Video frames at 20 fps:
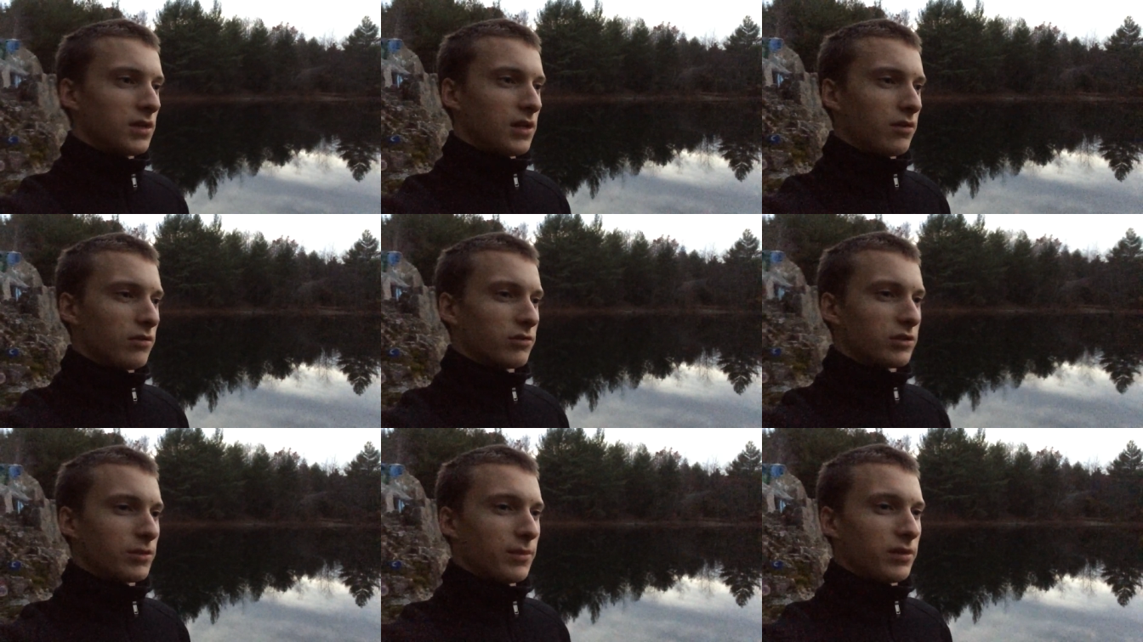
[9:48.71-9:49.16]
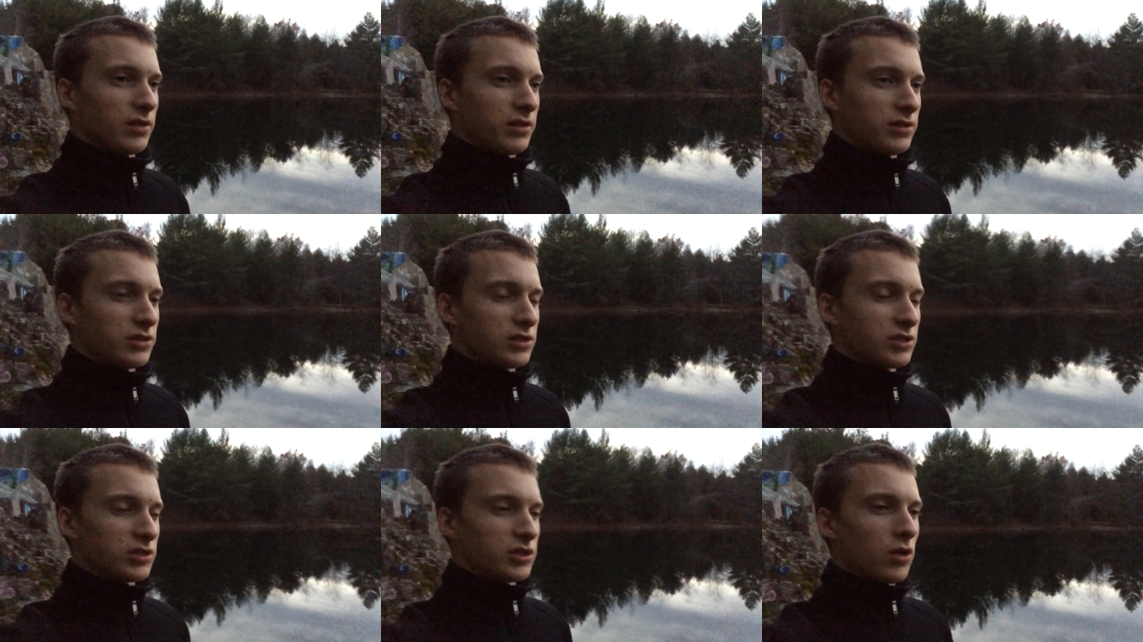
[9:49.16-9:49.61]
and
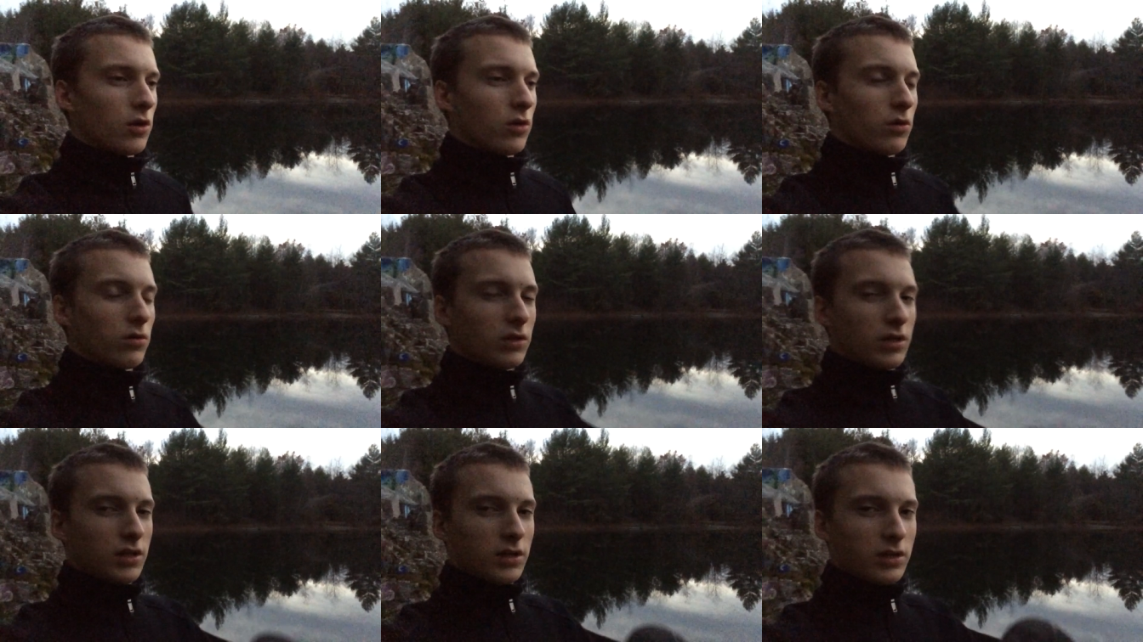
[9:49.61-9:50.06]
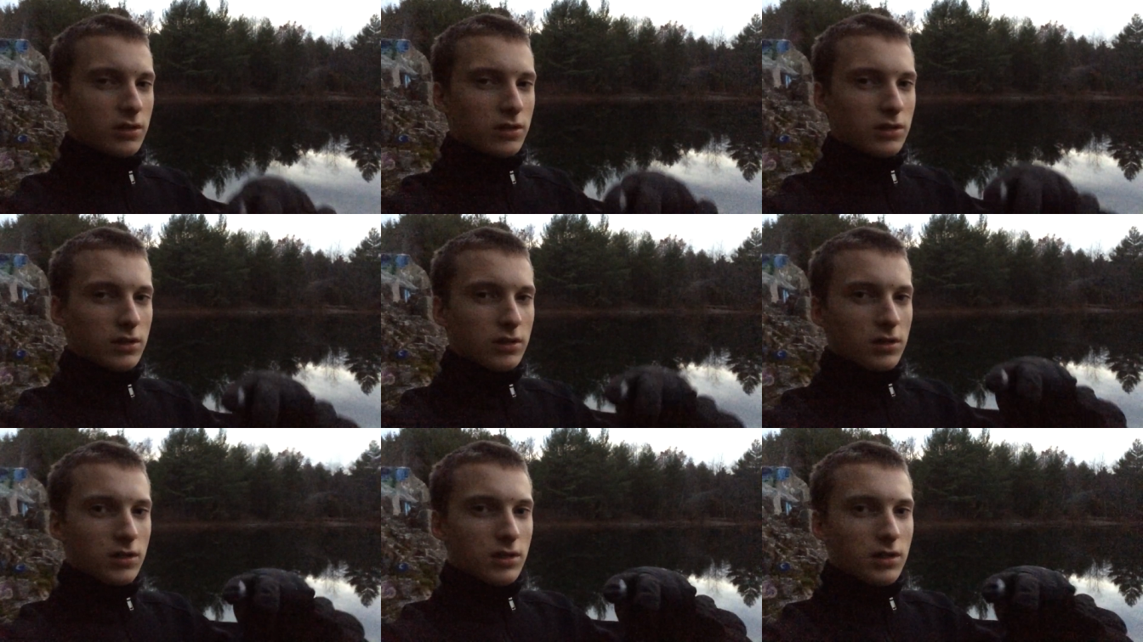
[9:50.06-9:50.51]
ultimately just slowly,
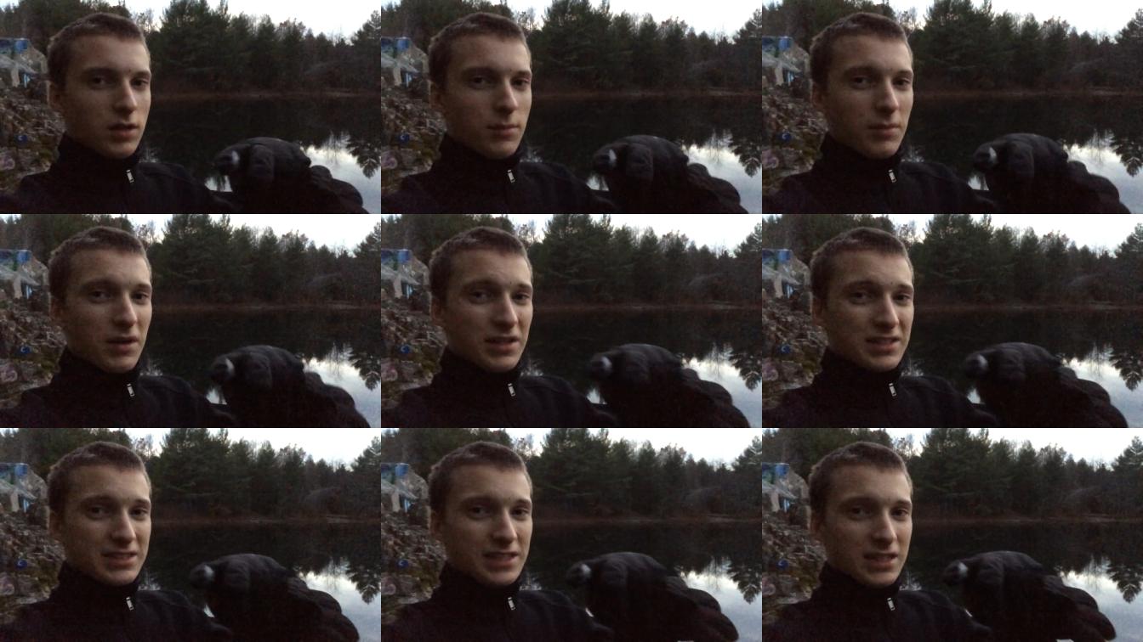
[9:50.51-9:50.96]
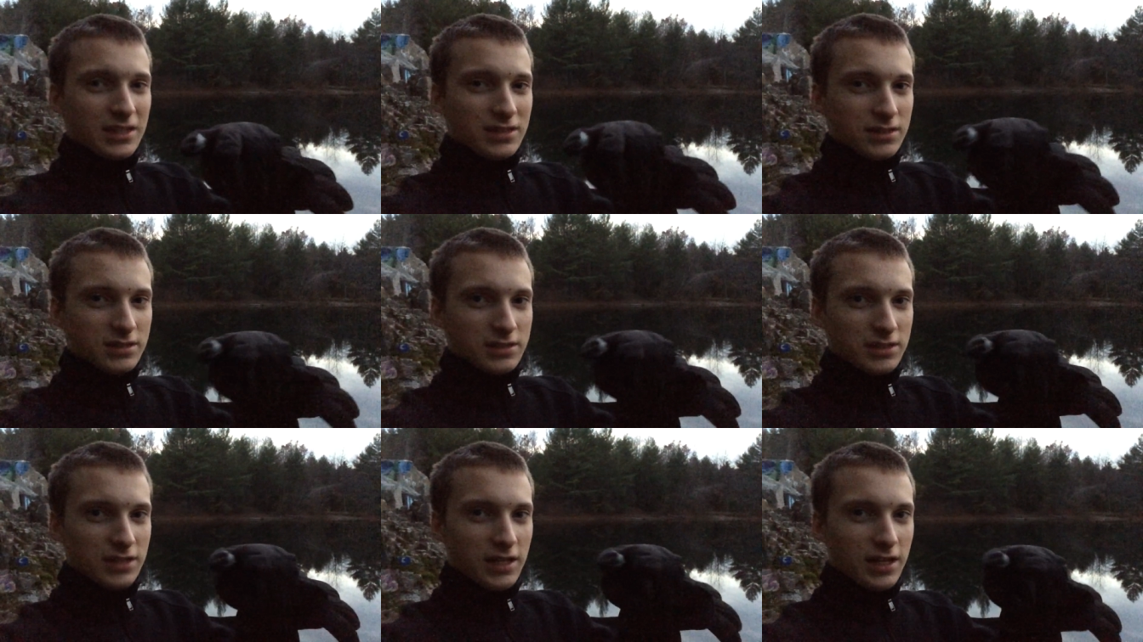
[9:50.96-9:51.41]
by staying
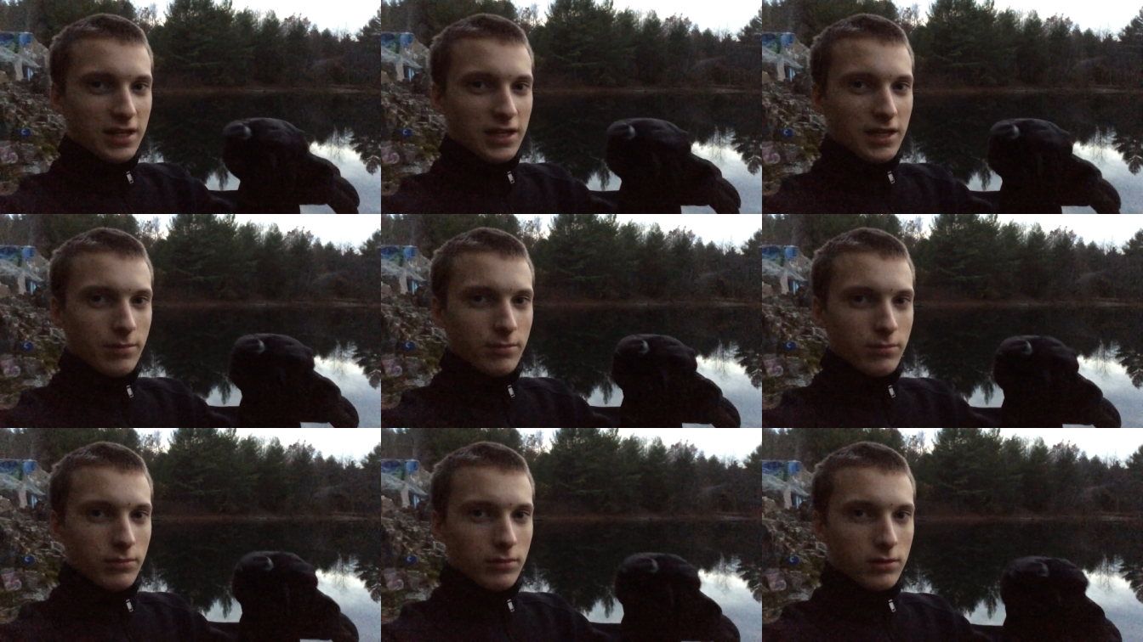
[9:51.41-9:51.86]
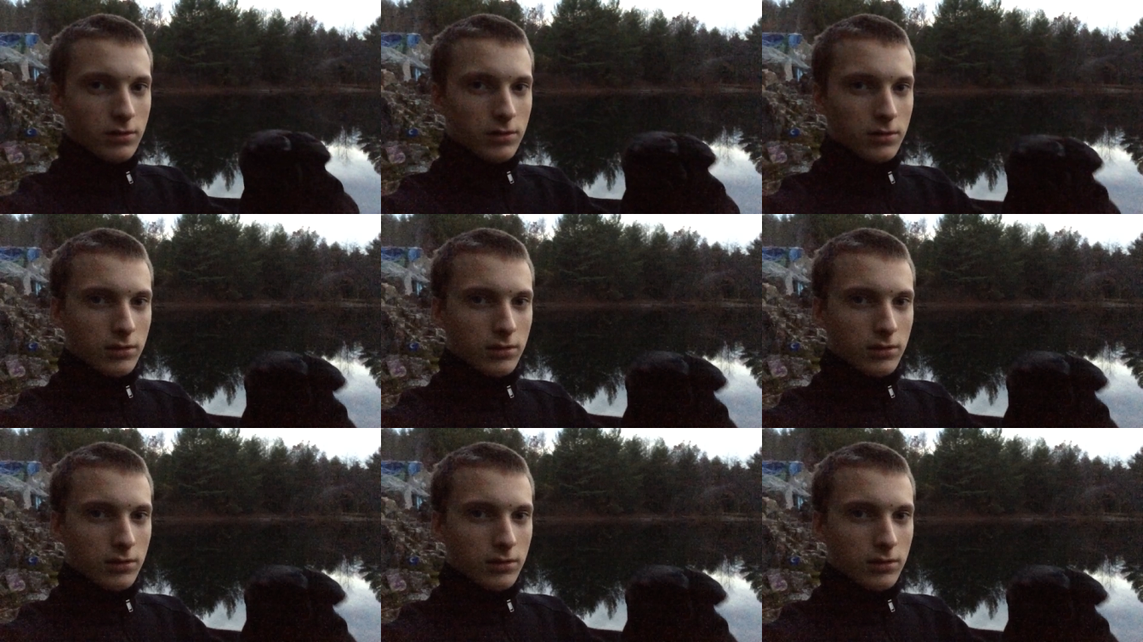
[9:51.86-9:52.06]
the same,